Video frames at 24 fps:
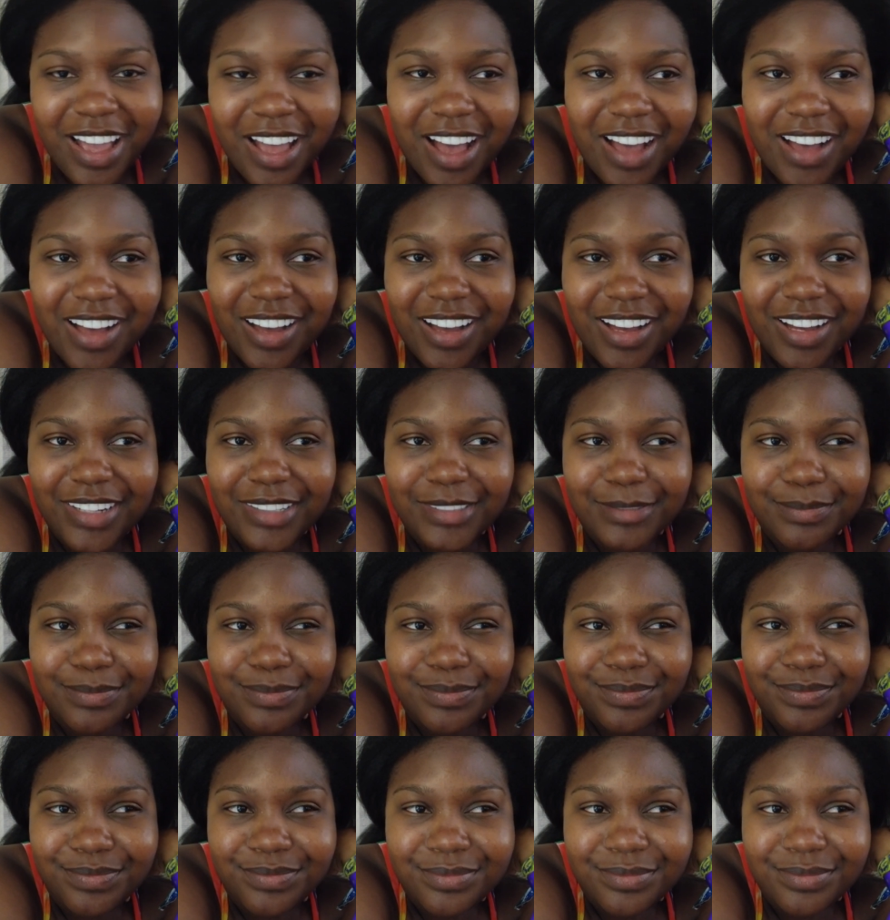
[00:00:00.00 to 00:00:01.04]

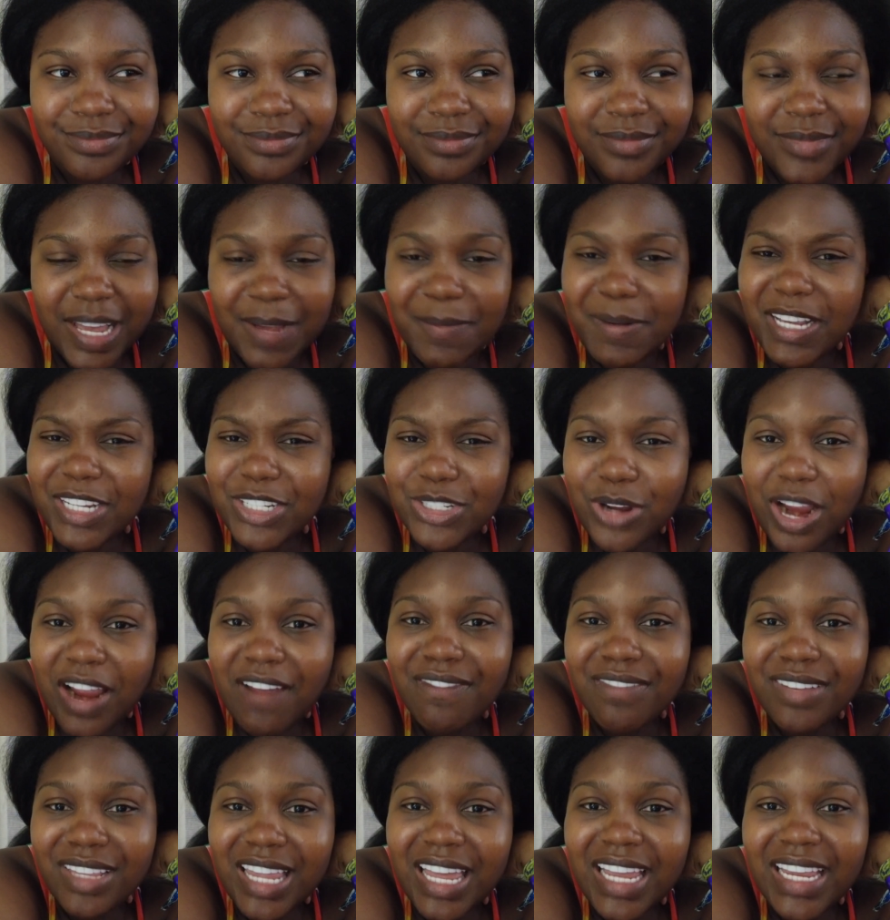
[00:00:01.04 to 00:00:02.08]
I'm not sure. I
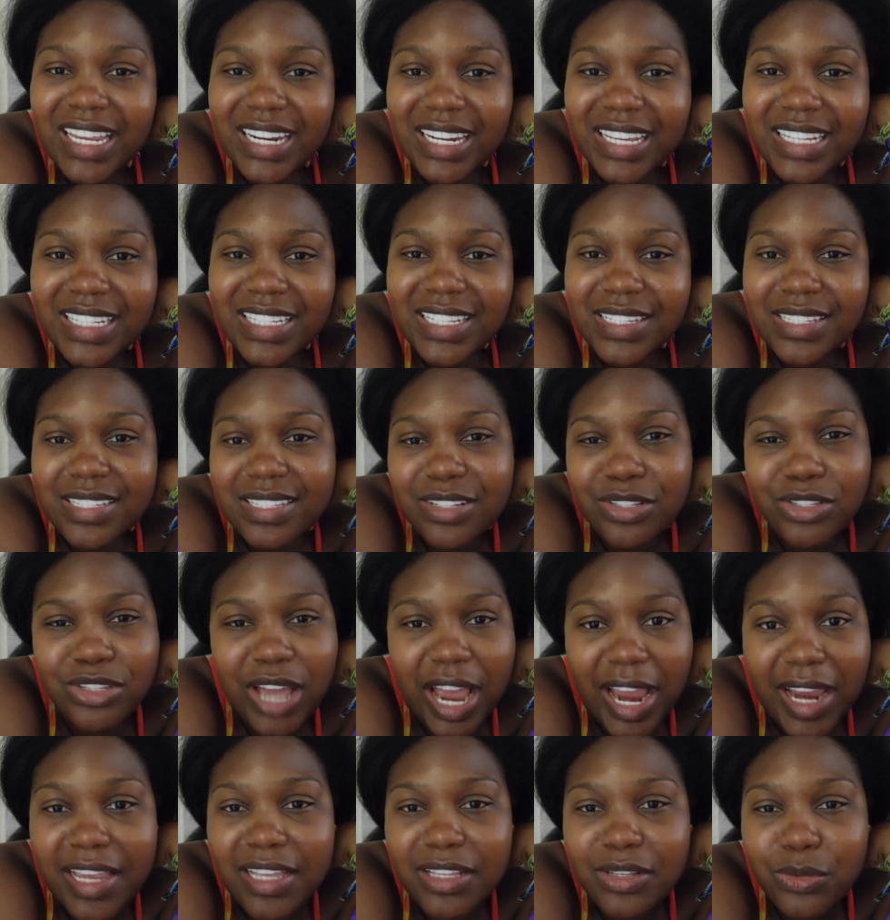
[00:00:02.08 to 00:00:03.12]
feel like it is, because
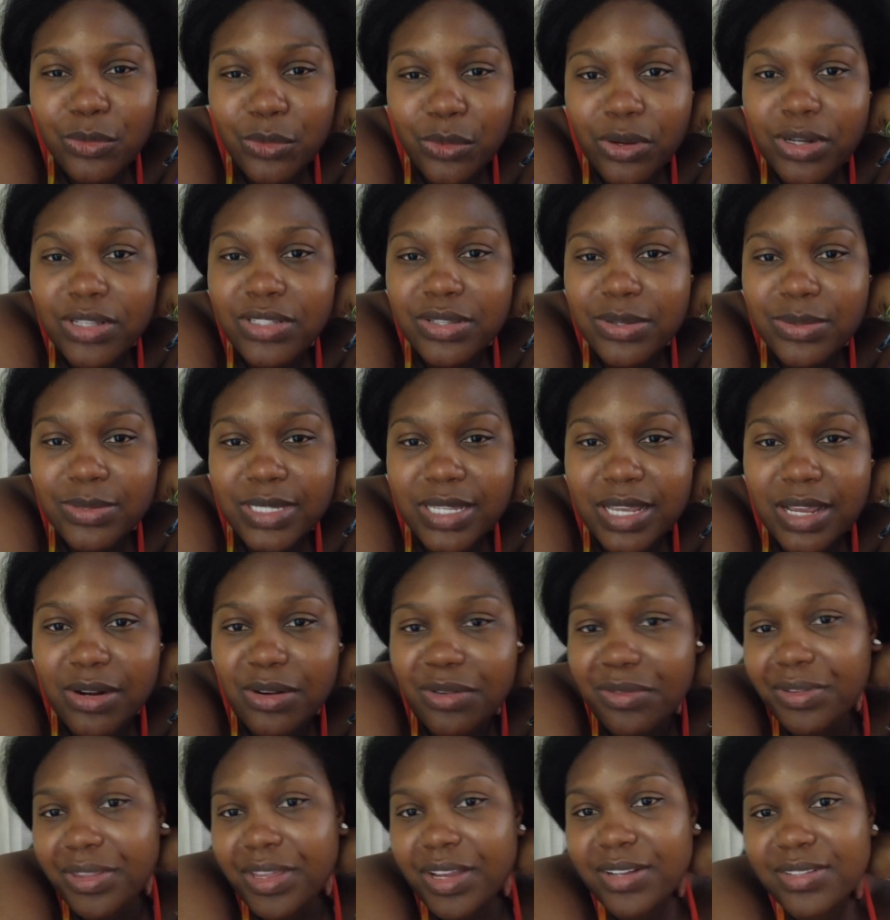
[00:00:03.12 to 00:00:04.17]
I get cortisone 10
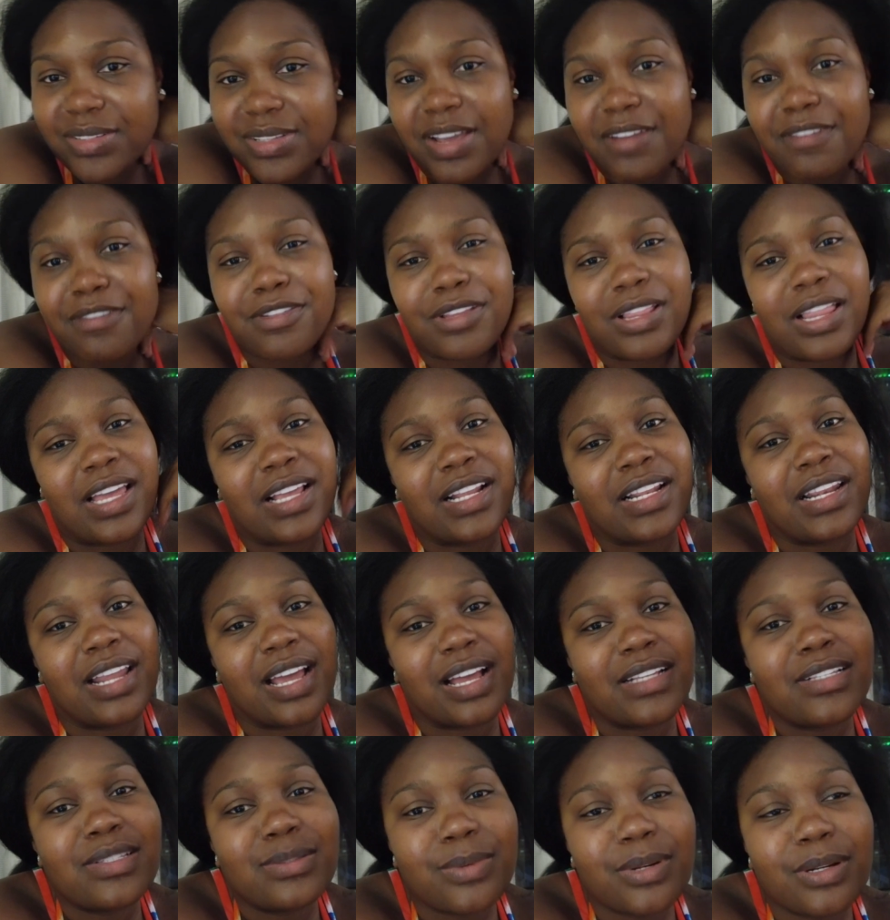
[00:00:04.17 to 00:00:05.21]
over there, so I feel like
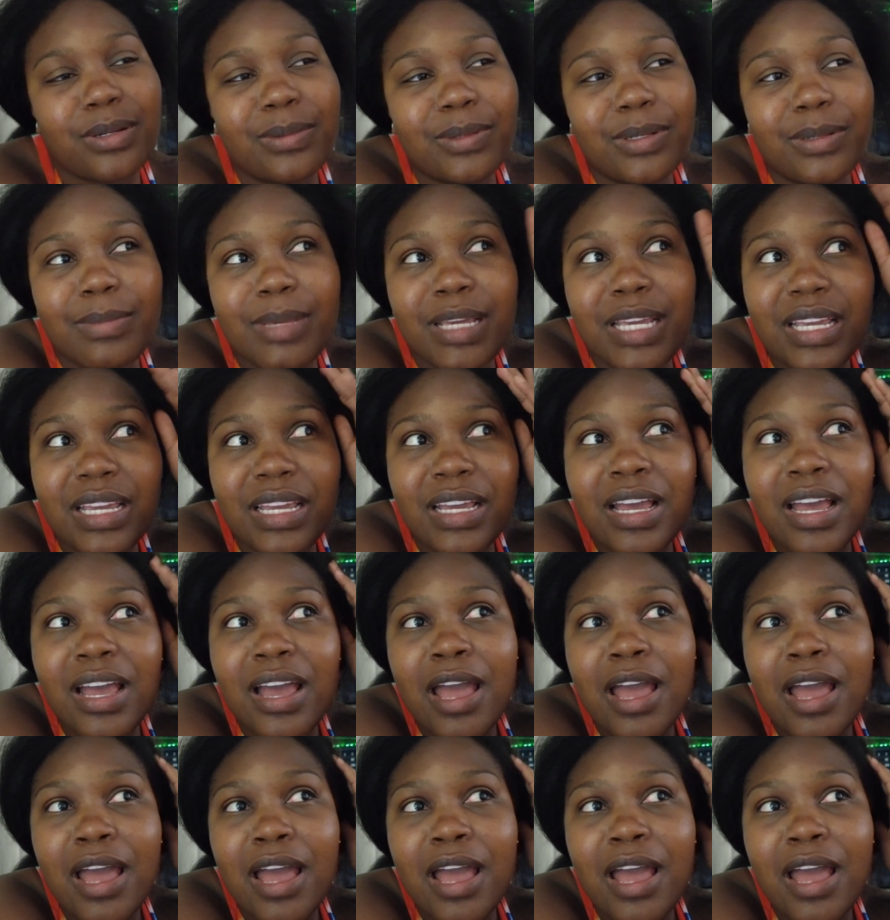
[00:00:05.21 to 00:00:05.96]
that's where it would be.